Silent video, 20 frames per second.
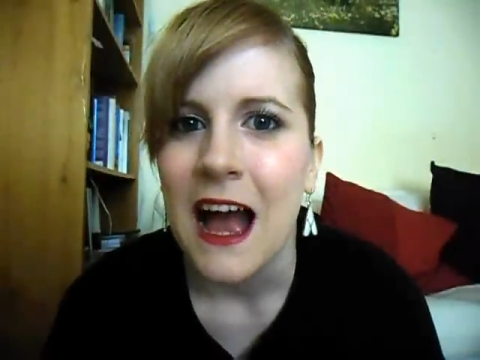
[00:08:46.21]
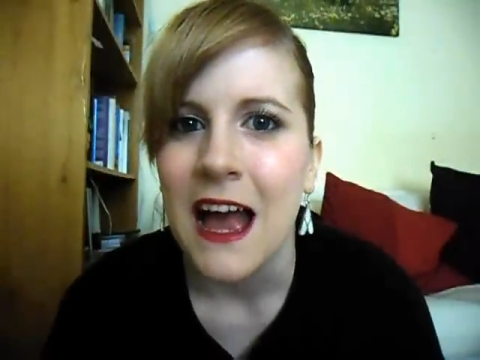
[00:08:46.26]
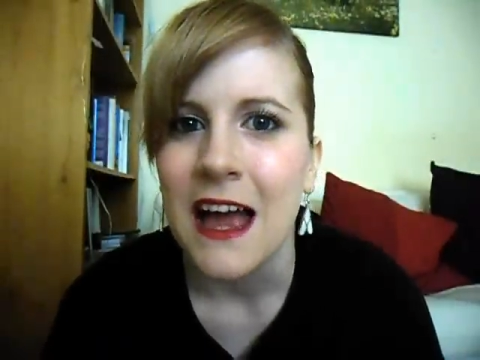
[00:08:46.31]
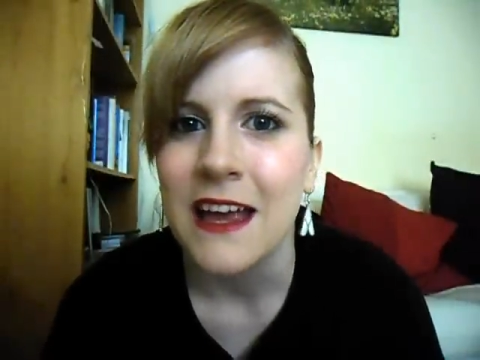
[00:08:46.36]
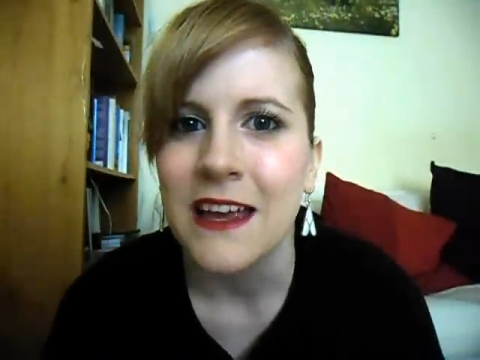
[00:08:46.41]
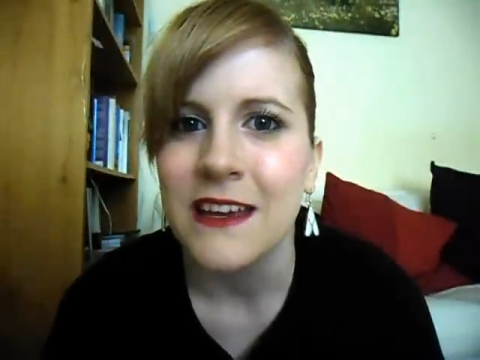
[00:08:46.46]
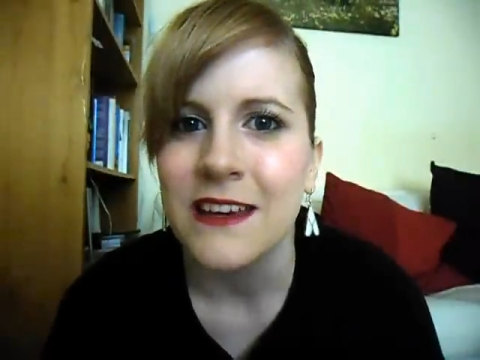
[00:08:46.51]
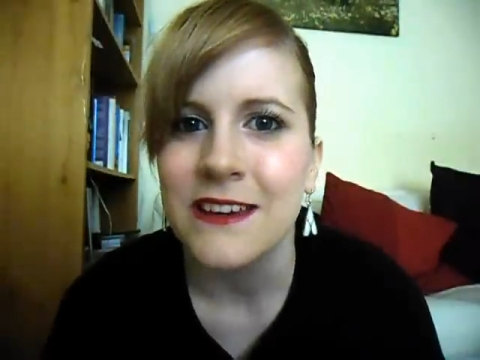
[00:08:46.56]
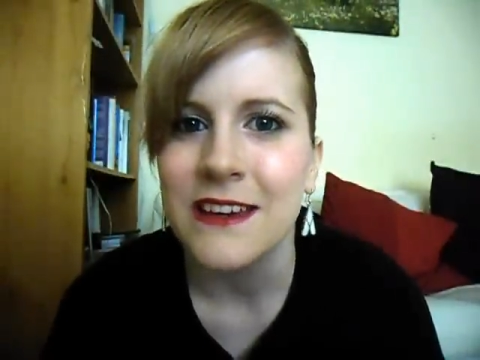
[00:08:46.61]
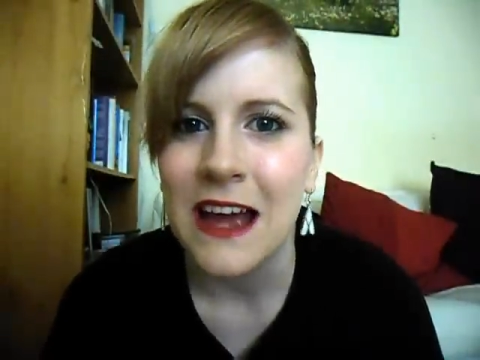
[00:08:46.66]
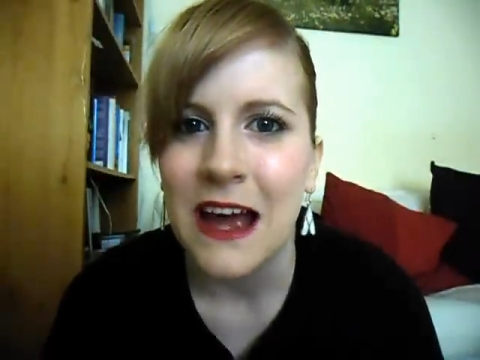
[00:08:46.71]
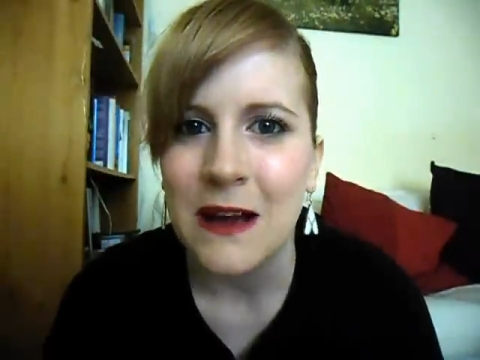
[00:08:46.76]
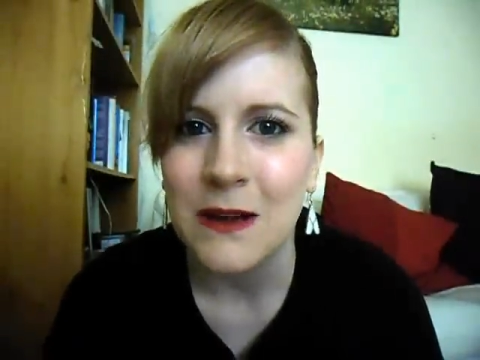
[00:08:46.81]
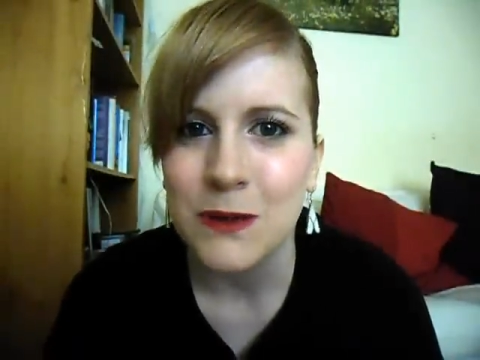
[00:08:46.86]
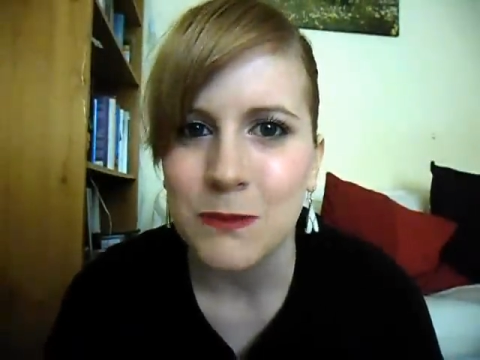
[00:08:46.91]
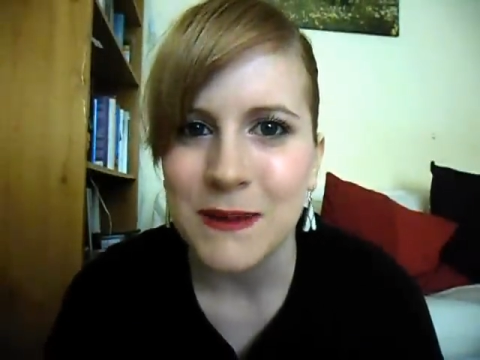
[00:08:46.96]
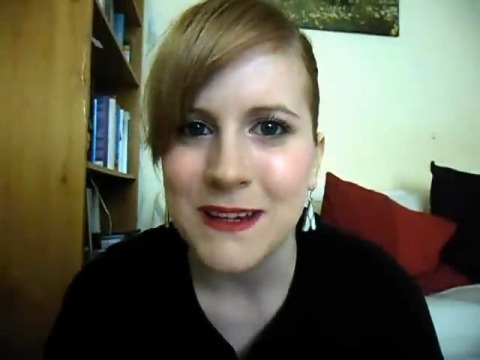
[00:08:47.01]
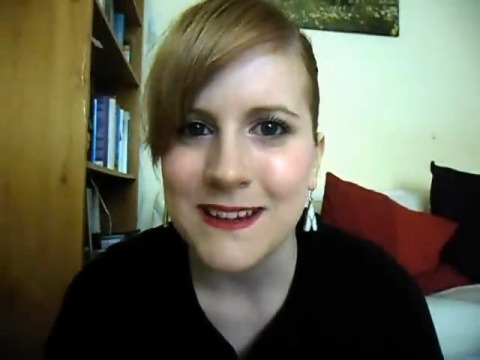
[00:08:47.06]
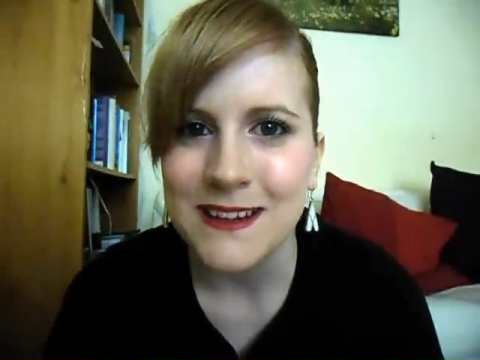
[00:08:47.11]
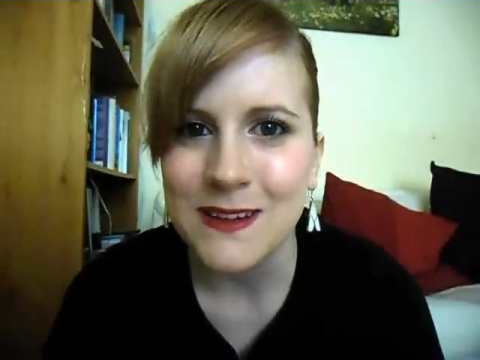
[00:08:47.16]
and I'll
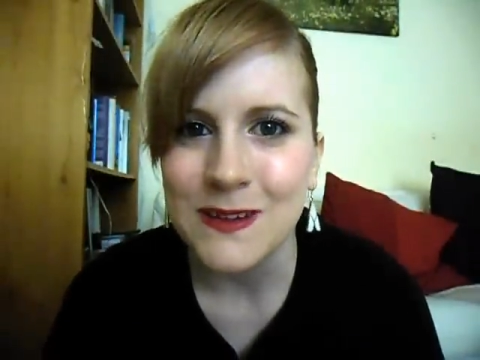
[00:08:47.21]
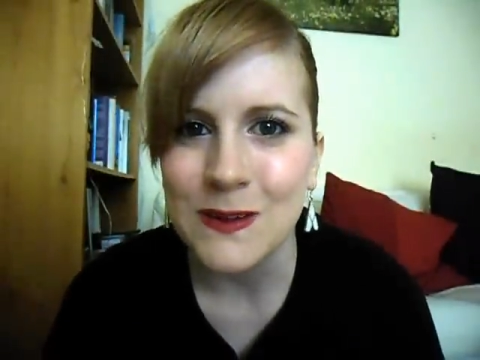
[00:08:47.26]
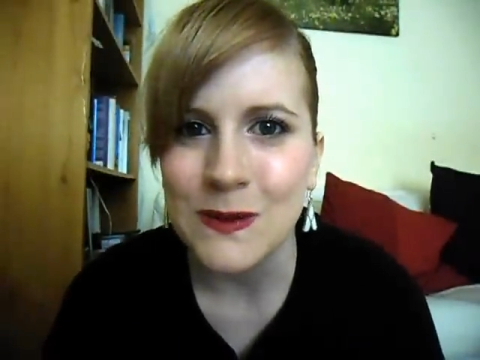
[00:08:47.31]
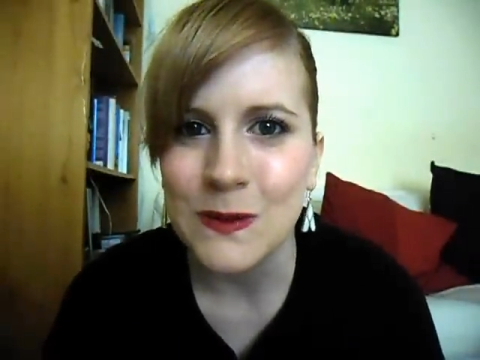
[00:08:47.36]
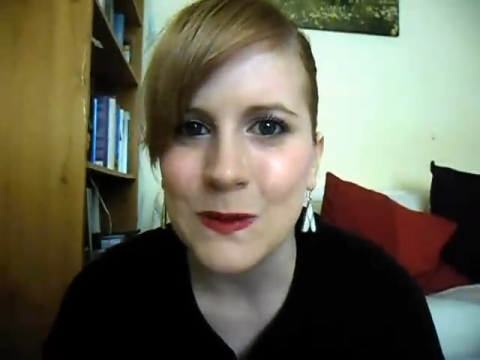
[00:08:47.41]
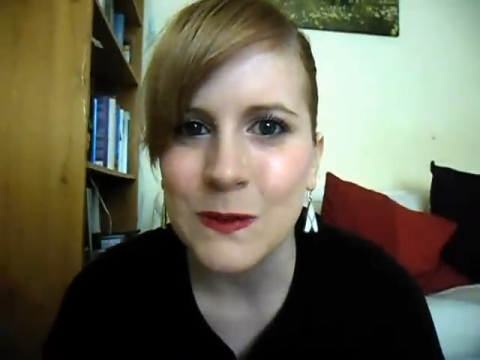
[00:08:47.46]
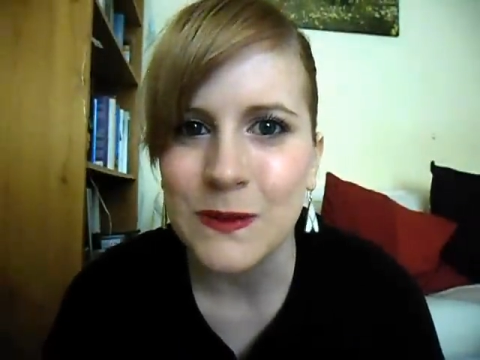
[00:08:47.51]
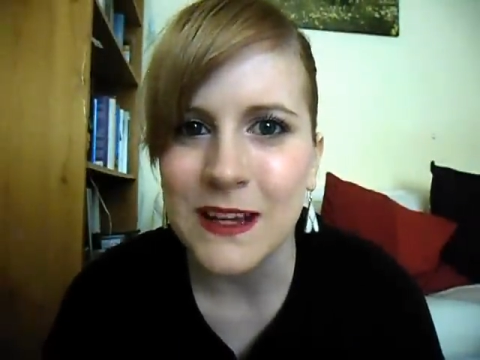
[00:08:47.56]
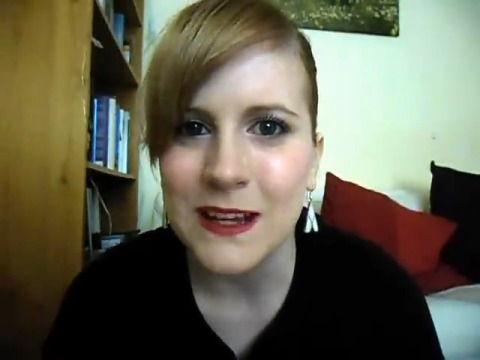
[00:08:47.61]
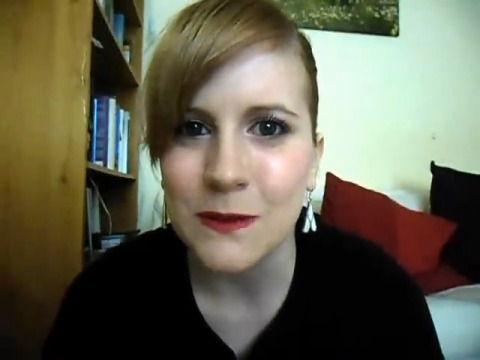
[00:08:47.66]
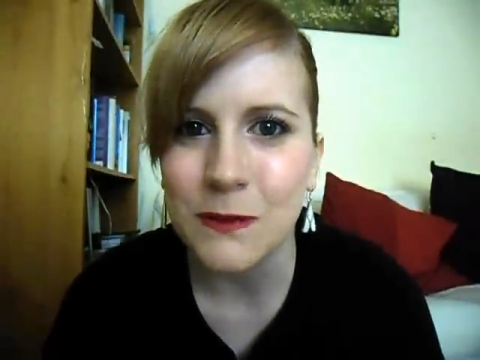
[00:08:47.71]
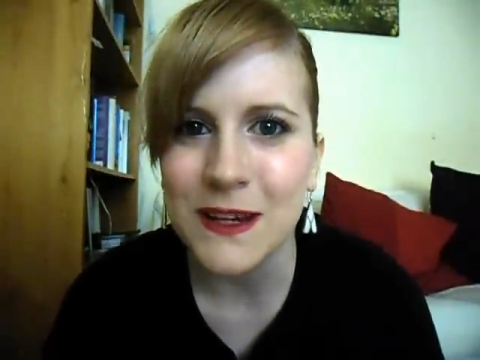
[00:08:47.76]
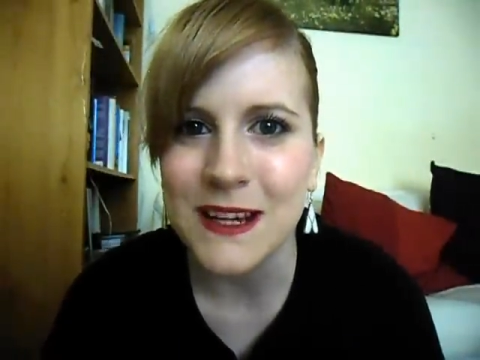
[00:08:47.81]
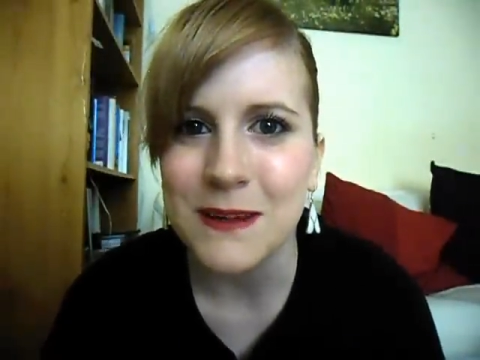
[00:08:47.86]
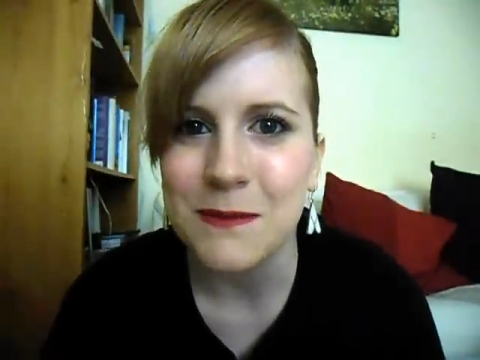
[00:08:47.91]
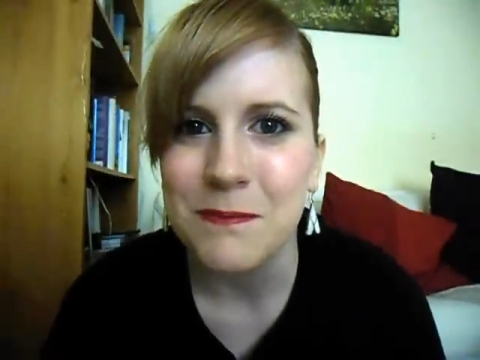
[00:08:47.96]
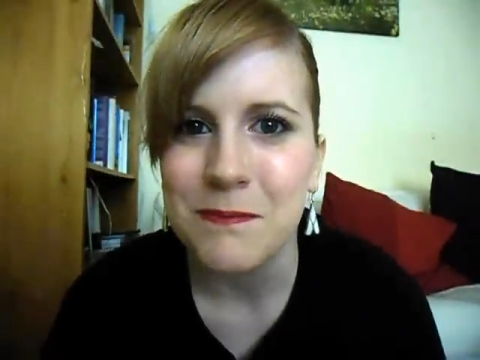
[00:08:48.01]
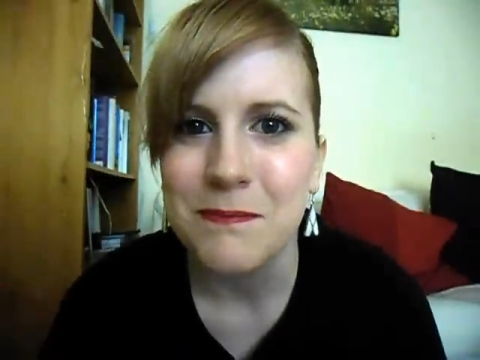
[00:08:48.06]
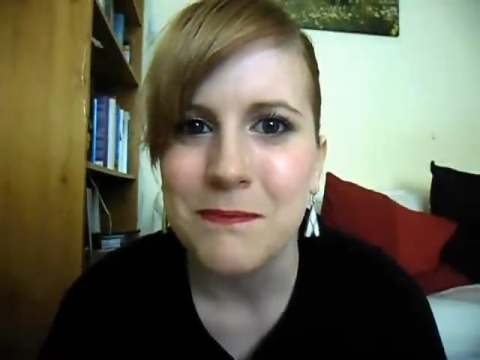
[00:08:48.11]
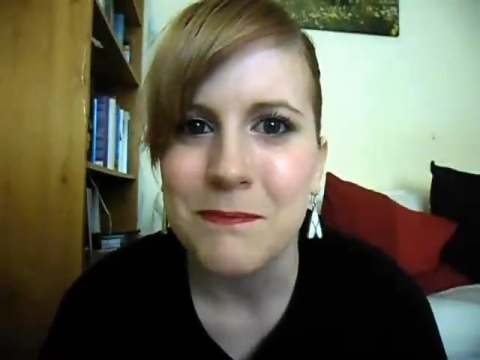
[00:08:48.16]
speak to you next
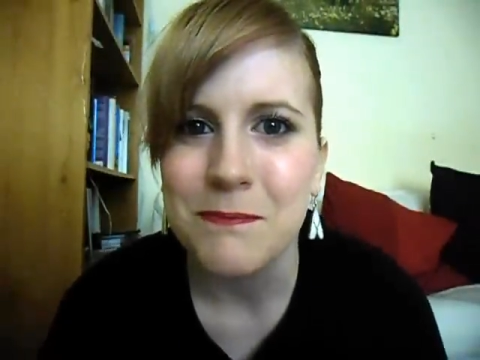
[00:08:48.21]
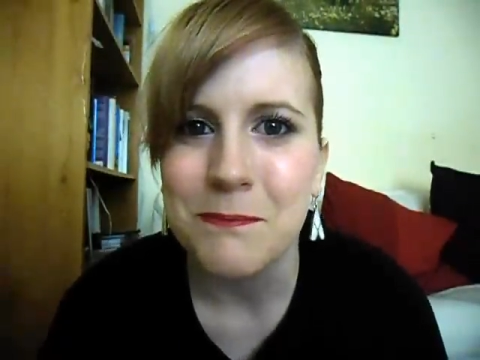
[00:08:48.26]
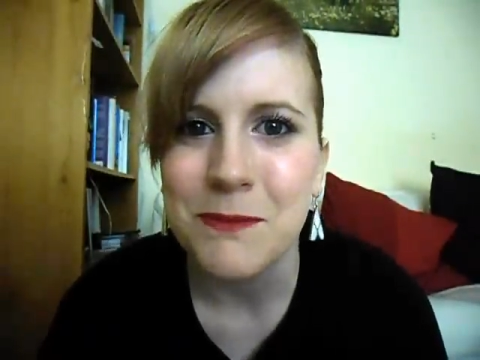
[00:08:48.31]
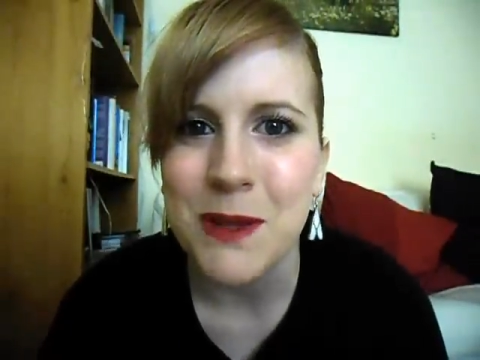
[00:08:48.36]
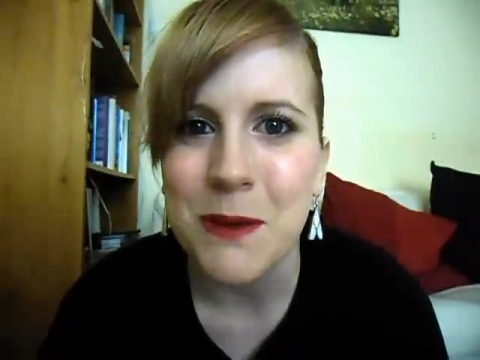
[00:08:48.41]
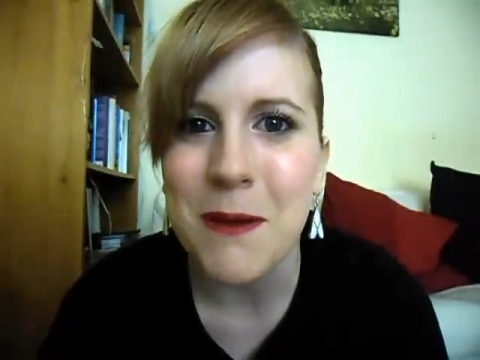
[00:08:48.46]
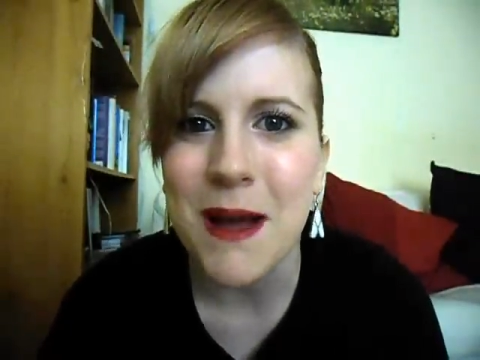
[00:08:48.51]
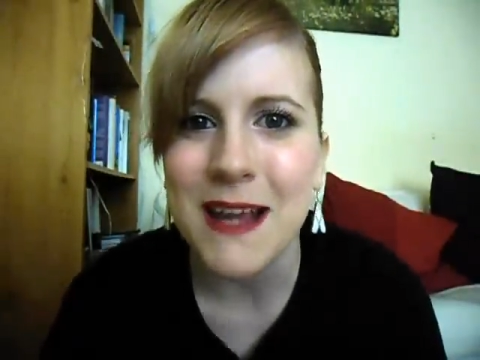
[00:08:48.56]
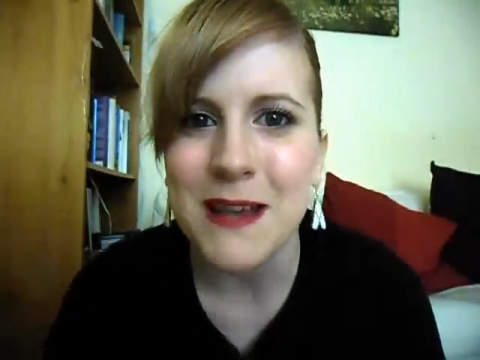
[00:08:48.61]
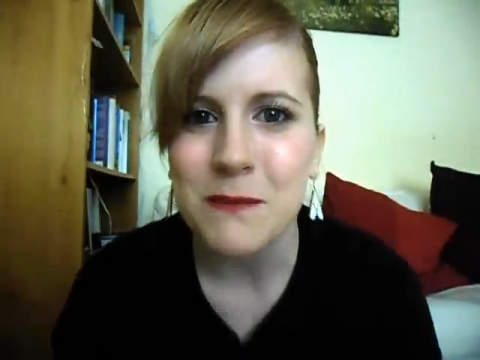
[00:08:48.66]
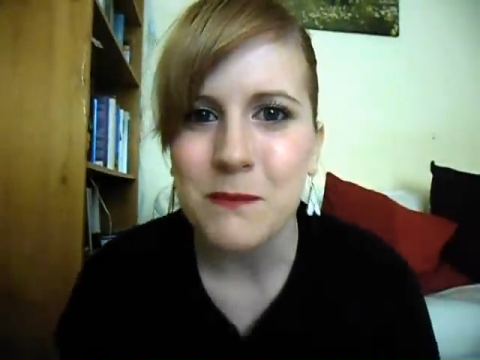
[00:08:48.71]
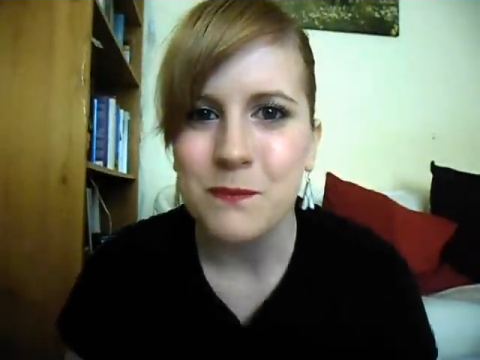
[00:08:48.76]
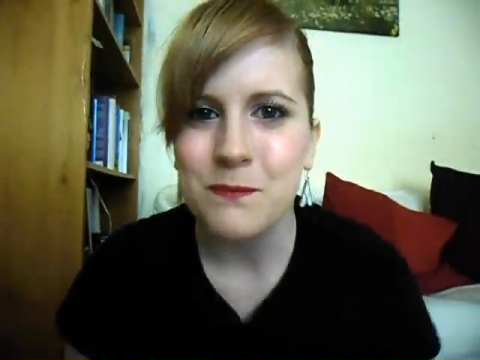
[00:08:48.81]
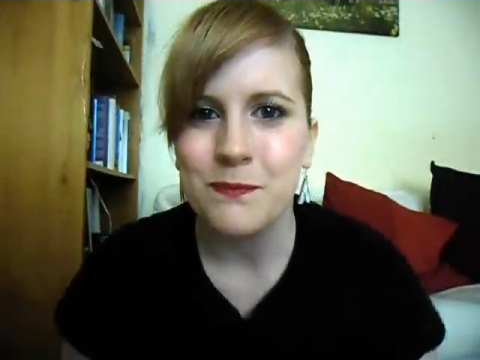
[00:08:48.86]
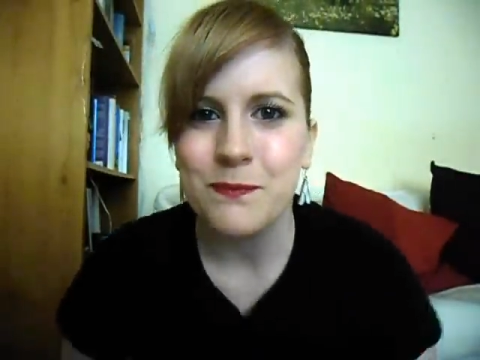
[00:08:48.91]
week. So bye.